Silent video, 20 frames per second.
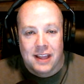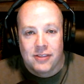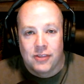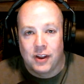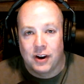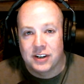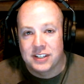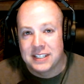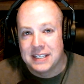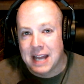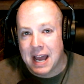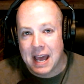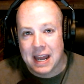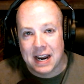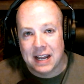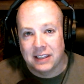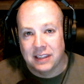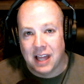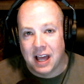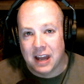there's not
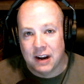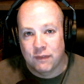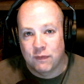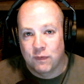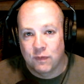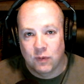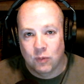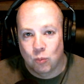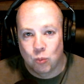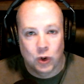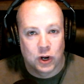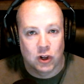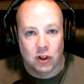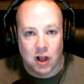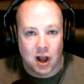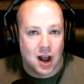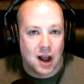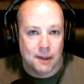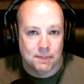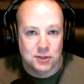a lot of real
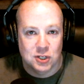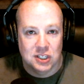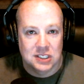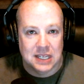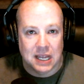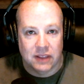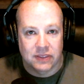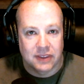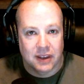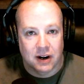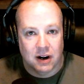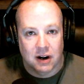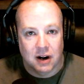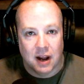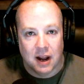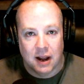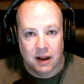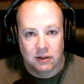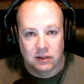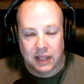options out there
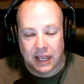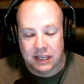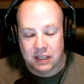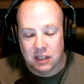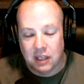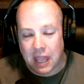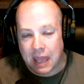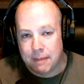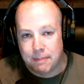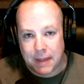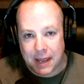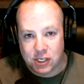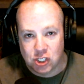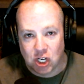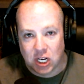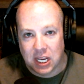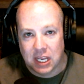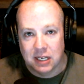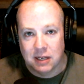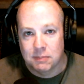like at
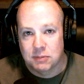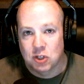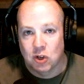Magic Kingdom.